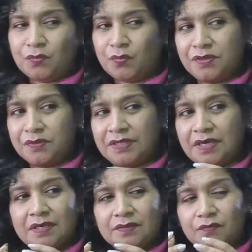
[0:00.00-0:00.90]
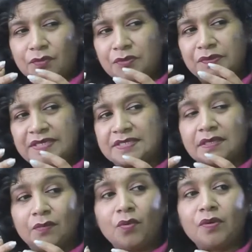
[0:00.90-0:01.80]
What do these
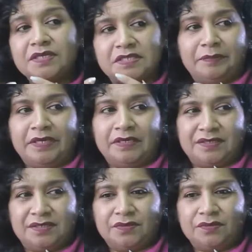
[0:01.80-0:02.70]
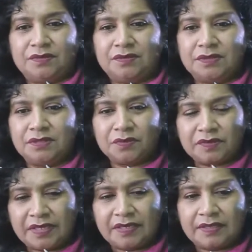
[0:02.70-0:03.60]
awards mean to you? Do you
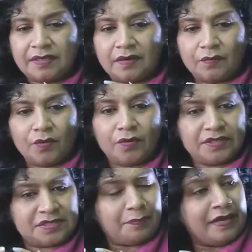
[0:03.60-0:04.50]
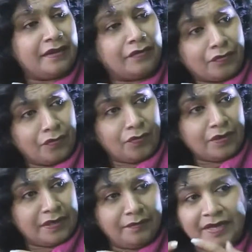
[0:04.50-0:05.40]
think the awards play a role
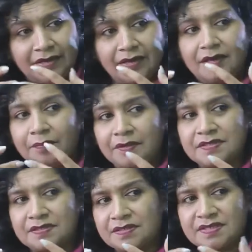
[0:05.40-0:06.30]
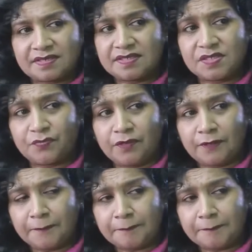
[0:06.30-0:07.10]
in making a person successful?